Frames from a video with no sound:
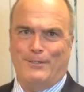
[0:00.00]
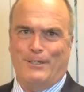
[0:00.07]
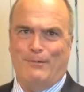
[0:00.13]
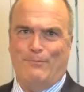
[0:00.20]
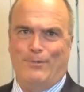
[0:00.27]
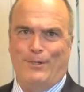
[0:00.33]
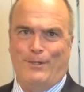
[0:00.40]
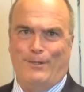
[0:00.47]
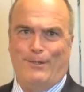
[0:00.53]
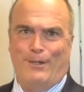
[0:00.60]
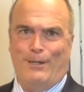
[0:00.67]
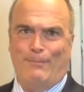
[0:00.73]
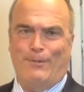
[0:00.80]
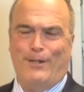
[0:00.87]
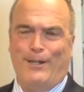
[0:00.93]
I've been
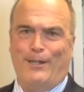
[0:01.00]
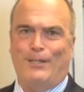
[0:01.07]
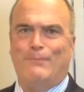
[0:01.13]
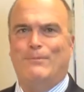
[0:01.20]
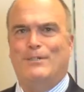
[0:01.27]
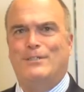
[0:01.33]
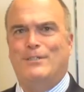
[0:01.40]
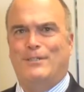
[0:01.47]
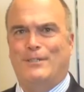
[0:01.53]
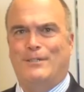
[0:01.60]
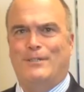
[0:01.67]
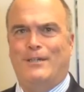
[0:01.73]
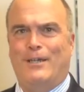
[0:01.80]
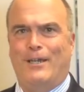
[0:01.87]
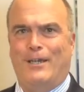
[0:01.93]
on Planning
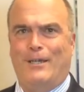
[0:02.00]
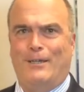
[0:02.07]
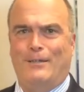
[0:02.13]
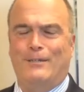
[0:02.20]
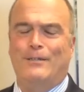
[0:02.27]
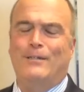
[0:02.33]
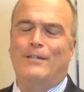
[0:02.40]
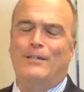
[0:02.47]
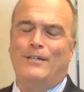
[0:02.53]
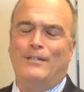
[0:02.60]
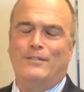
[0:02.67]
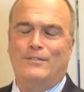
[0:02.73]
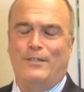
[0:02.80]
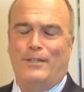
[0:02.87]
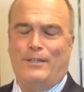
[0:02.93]
Commission and
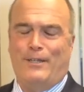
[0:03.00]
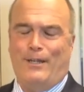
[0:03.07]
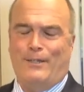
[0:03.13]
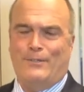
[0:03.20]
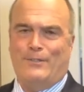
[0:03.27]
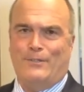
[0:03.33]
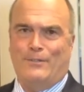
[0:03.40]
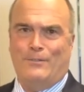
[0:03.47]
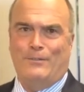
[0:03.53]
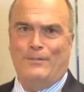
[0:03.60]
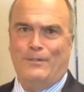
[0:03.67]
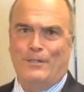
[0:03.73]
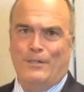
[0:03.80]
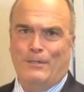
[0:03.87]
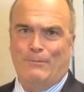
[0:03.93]
City Council
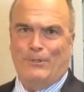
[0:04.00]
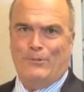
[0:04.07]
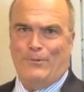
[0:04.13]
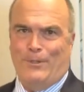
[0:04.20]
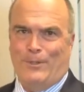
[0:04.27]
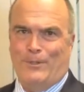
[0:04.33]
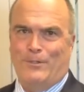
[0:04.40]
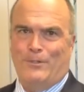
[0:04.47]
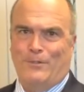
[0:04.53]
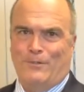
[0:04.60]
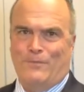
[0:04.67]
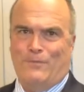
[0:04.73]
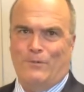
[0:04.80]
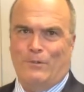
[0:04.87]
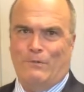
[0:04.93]
between the two
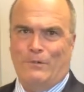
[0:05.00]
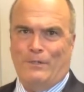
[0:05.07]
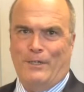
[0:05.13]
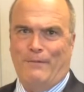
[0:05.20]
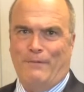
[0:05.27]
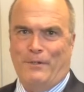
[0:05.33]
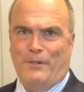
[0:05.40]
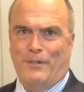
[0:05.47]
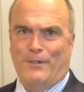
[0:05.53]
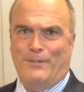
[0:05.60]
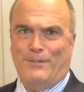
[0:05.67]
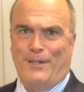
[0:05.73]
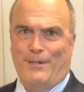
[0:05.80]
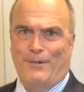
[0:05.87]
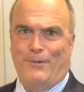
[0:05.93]
for over 11
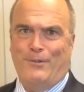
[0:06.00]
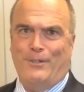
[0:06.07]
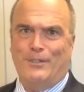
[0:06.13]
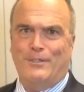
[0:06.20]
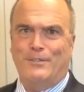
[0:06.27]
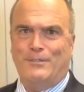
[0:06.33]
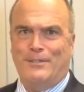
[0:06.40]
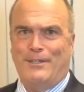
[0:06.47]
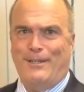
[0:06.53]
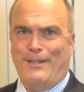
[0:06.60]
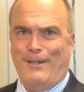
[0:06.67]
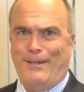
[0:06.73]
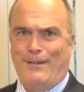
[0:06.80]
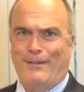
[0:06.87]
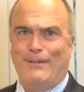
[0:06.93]
years. I know the issues at
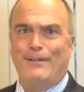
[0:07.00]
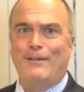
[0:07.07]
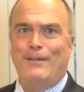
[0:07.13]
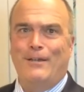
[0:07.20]
hand,